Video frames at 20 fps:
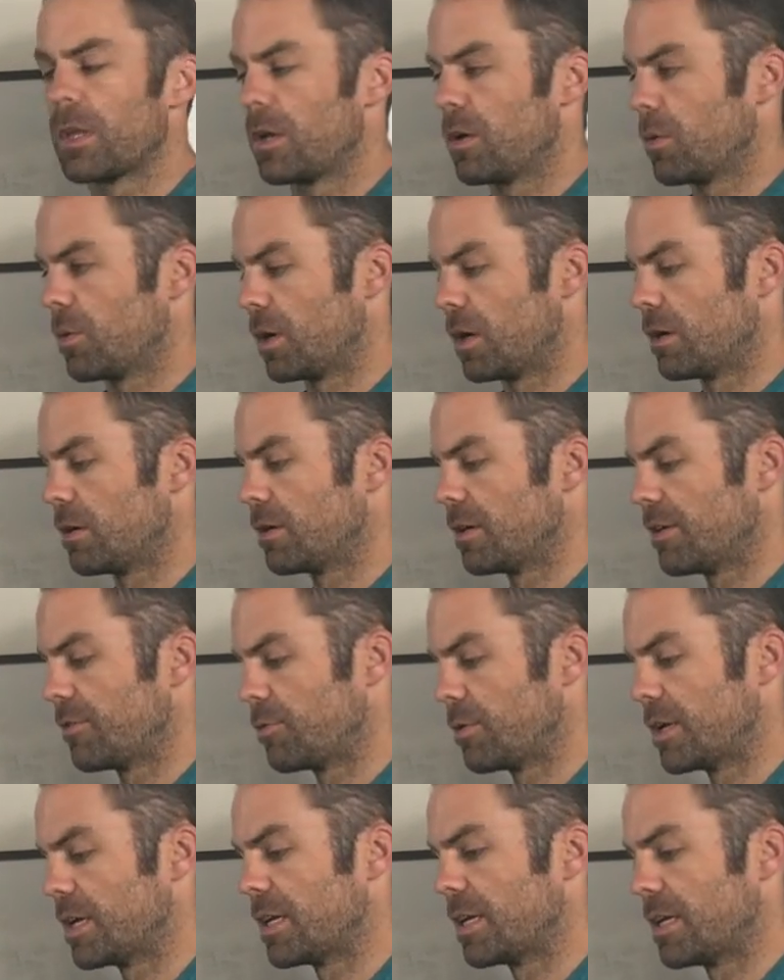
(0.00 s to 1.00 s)
Well, if
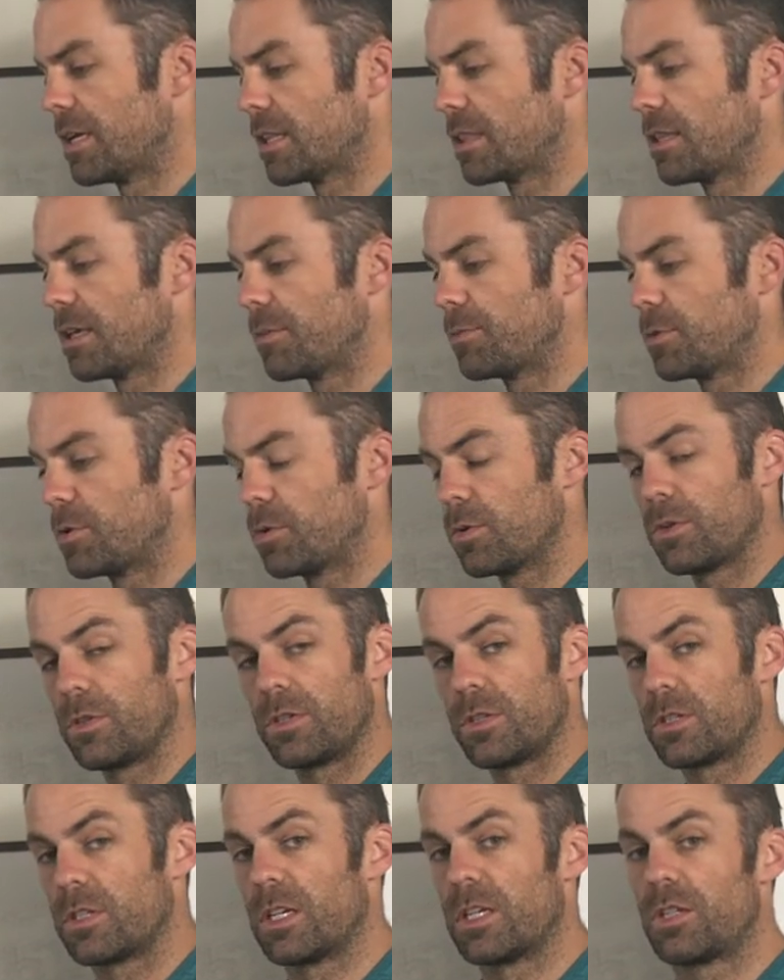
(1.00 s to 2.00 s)
we can get them doing
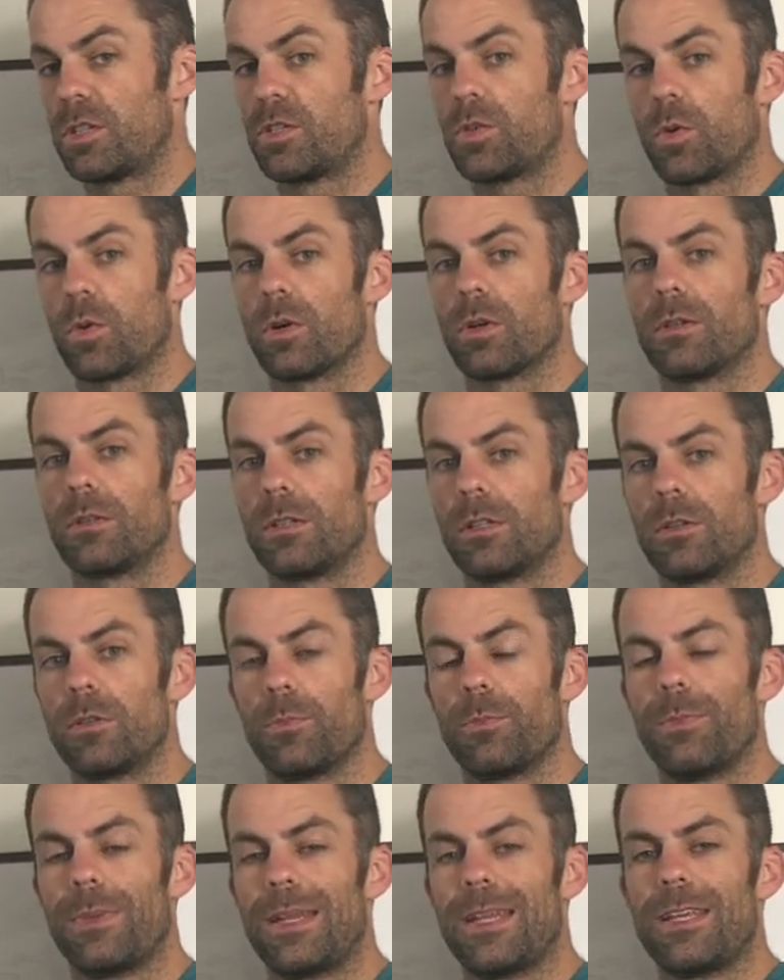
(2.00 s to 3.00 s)
just a short little
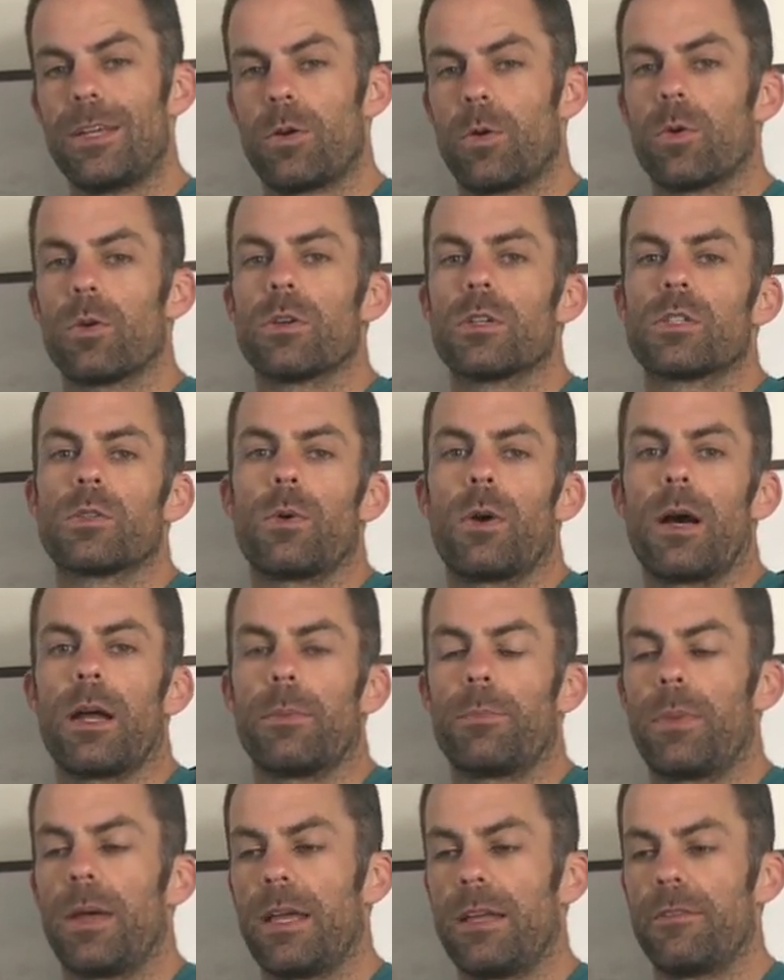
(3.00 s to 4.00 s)
mini quarter
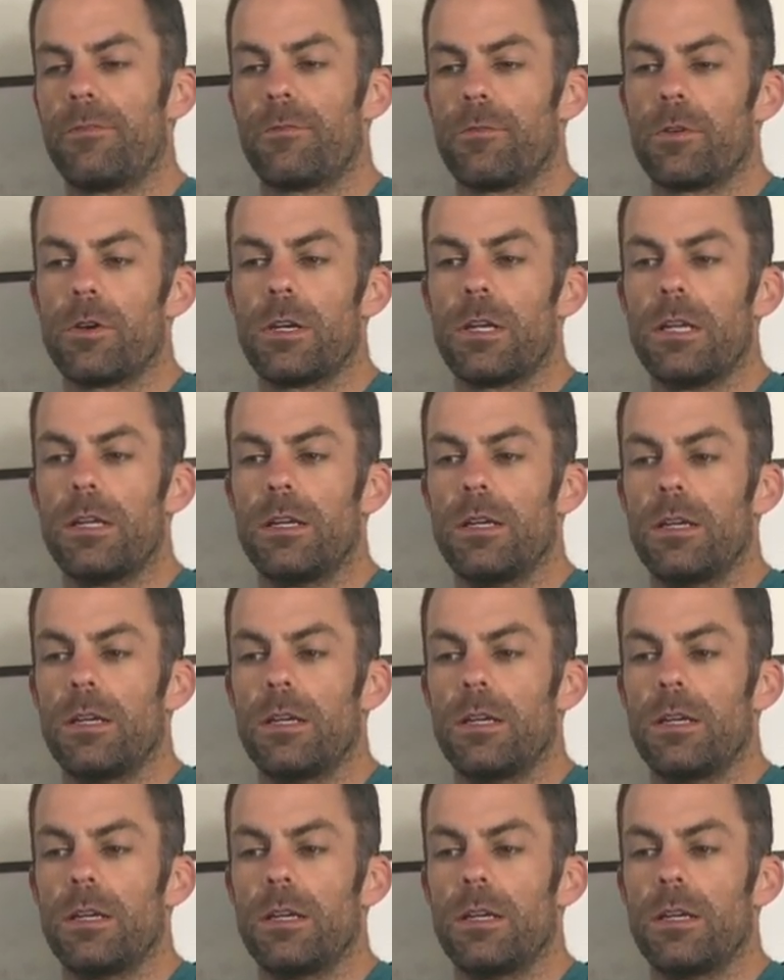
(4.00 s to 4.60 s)
squat pain-free,